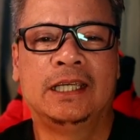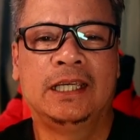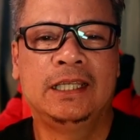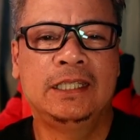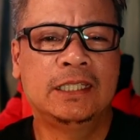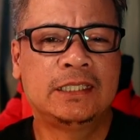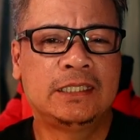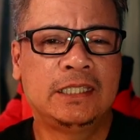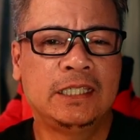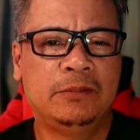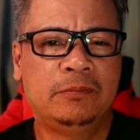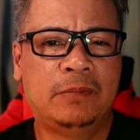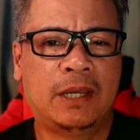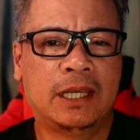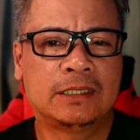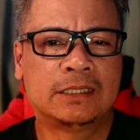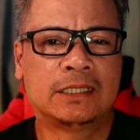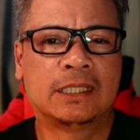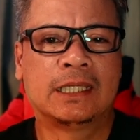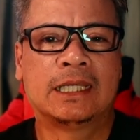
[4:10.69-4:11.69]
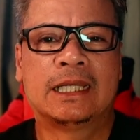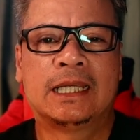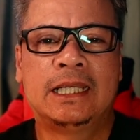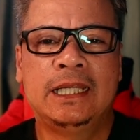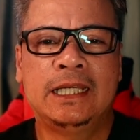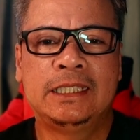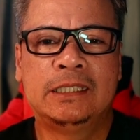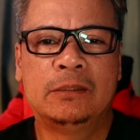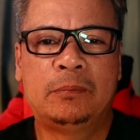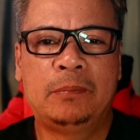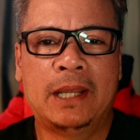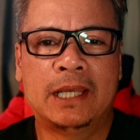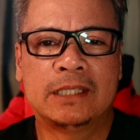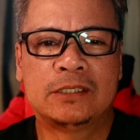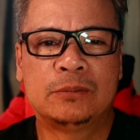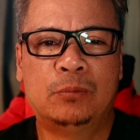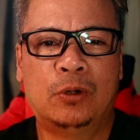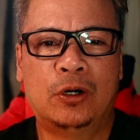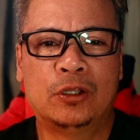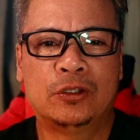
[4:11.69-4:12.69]
In the scene box, click the
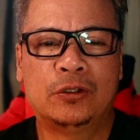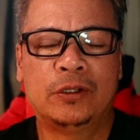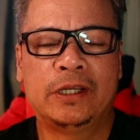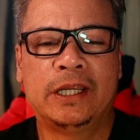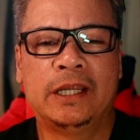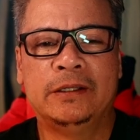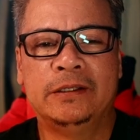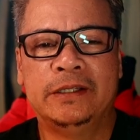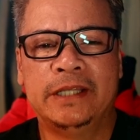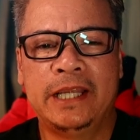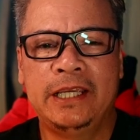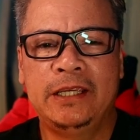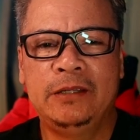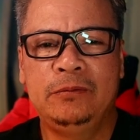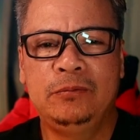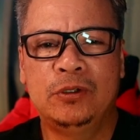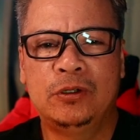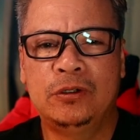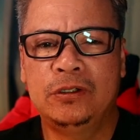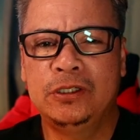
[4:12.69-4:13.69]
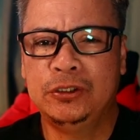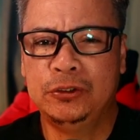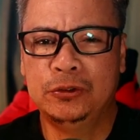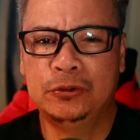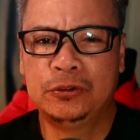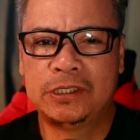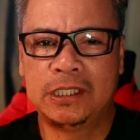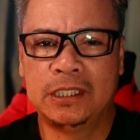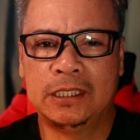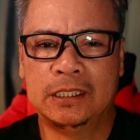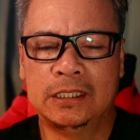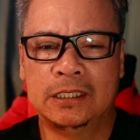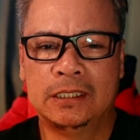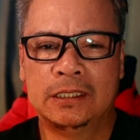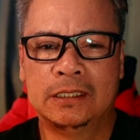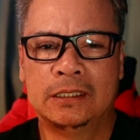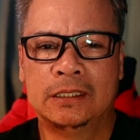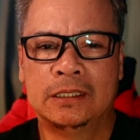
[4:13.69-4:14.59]
plus button and name your new scene